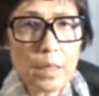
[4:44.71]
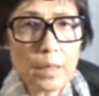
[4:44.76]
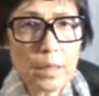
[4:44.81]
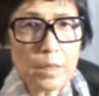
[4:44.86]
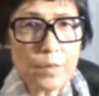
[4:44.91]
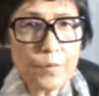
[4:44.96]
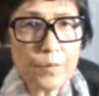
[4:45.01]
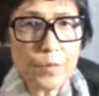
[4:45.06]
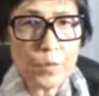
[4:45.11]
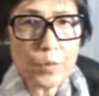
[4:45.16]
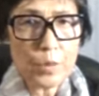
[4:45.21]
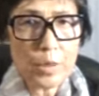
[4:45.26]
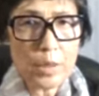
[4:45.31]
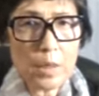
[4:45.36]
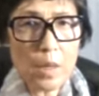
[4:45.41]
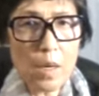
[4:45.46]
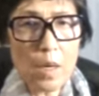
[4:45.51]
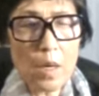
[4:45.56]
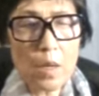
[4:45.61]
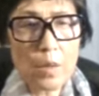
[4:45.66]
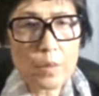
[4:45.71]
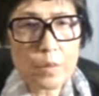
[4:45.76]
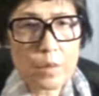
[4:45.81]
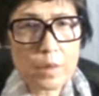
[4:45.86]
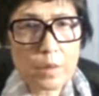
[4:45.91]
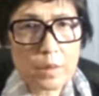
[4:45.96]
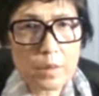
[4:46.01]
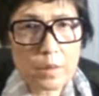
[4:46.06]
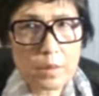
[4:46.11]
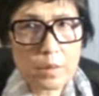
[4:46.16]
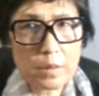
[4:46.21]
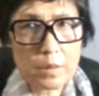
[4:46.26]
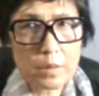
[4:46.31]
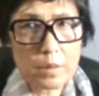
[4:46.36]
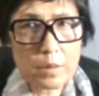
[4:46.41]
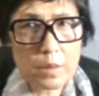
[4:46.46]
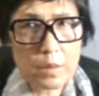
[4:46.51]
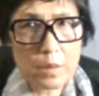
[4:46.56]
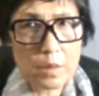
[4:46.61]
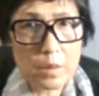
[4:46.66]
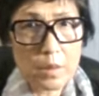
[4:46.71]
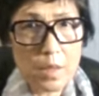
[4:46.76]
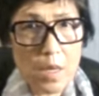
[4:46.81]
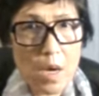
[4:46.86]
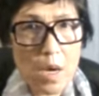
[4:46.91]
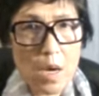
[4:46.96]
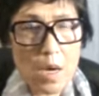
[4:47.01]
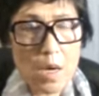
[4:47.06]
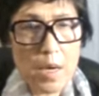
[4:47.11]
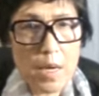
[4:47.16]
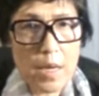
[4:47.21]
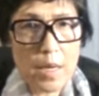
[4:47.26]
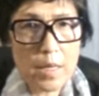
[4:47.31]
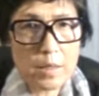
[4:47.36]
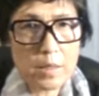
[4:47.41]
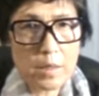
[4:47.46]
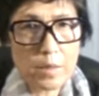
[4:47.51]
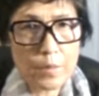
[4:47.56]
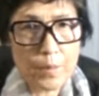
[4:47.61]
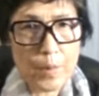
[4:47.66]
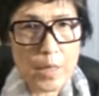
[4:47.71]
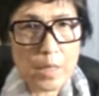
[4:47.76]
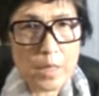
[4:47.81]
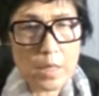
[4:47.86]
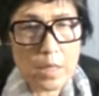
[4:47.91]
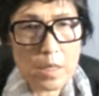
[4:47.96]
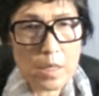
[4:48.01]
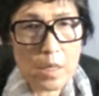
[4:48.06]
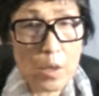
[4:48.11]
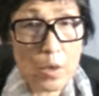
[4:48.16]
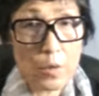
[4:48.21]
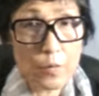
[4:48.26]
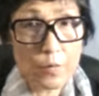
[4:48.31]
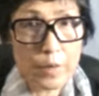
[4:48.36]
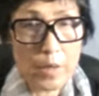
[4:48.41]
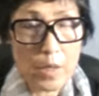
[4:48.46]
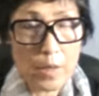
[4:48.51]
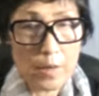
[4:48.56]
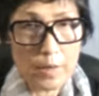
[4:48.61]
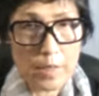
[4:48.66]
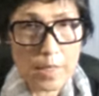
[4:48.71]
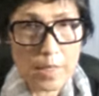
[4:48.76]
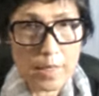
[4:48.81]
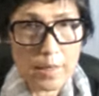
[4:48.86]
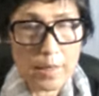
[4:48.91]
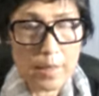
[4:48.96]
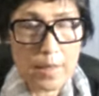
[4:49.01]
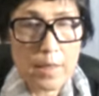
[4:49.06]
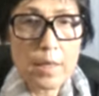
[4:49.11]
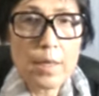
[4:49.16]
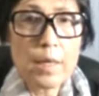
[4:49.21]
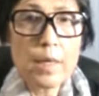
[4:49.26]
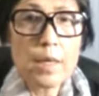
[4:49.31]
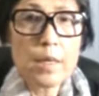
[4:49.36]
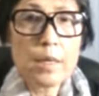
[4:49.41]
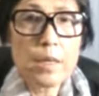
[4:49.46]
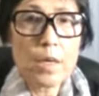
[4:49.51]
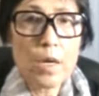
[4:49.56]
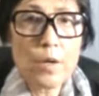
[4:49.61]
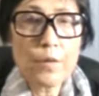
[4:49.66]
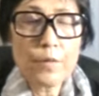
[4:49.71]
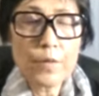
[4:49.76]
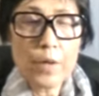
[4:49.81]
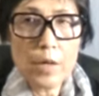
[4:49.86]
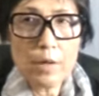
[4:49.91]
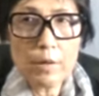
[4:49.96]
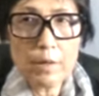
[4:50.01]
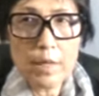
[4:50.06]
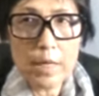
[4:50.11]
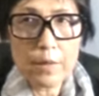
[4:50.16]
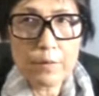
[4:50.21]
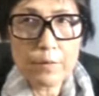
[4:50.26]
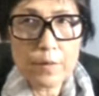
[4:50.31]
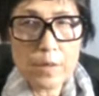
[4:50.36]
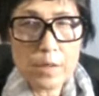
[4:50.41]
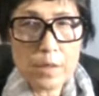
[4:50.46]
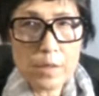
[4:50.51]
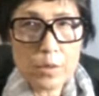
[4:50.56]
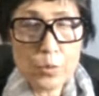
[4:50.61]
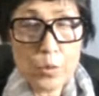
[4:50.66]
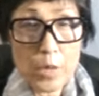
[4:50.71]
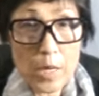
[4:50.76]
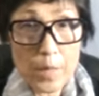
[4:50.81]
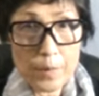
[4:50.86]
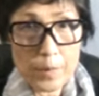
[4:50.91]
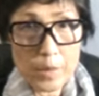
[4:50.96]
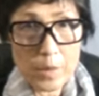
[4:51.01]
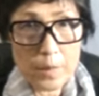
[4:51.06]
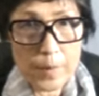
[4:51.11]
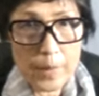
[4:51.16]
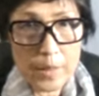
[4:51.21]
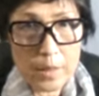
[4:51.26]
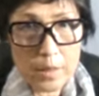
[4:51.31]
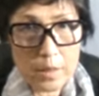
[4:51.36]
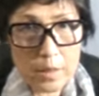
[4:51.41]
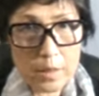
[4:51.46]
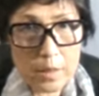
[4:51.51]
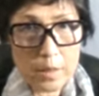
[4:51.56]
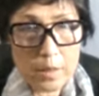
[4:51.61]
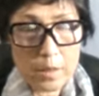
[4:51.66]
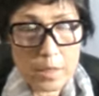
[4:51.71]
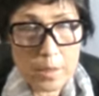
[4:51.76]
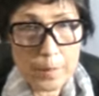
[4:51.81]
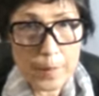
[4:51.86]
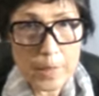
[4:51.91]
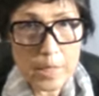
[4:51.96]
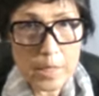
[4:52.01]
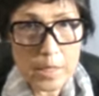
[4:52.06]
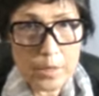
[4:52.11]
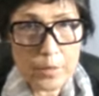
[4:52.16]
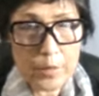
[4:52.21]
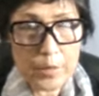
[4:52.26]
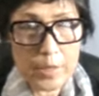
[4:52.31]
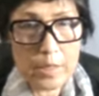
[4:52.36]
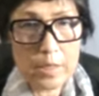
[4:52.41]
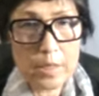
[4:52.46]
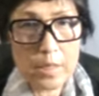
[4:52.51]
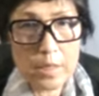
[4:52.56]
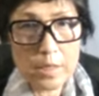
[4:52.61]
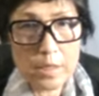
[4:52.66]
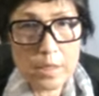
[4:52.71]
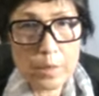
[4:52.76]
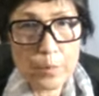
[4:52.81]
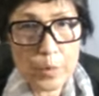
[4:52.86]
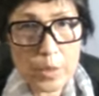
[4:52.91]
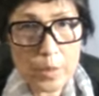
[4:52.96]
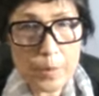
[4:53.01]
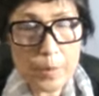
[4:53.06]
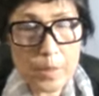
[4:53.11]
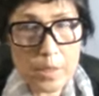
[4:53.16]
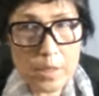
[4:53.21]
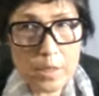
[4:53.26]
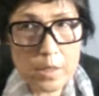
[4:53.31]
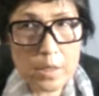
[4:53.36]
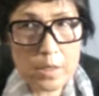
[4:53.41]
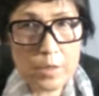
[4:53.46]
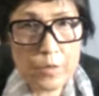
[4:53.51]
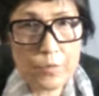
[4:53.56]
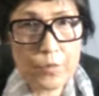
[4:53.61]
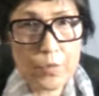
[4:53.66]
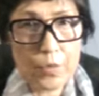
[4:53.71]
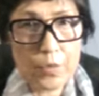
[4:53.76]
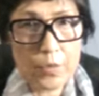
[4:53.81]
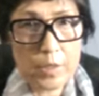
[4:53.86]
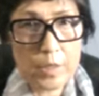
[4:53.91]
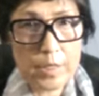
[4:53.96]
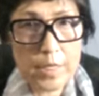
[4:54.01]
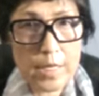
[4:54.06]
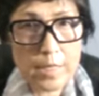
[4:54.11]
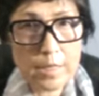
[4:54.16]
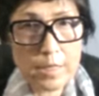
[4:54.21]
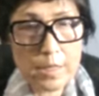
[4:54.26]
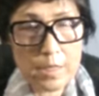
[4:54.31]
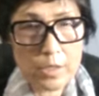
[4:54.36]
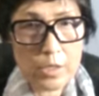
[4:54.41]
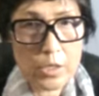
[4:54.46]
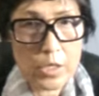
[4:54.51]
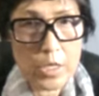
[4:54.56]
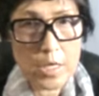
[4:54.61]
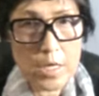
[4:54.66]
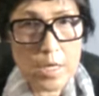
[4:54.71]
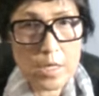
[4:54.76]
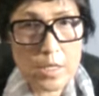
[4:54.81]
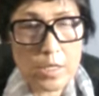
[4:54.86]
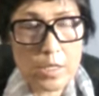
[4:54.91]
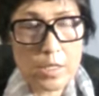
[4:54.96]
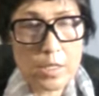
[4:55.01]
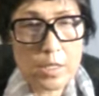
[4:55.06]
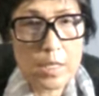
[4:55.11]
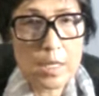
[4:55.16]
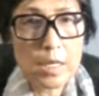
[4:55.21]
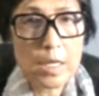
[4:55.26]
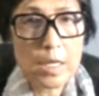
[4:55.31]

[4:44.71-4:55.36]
If you recall, the lung has many alveoli. The alveoli was wrapped by the capillary, that the purpose is for the gas exchange.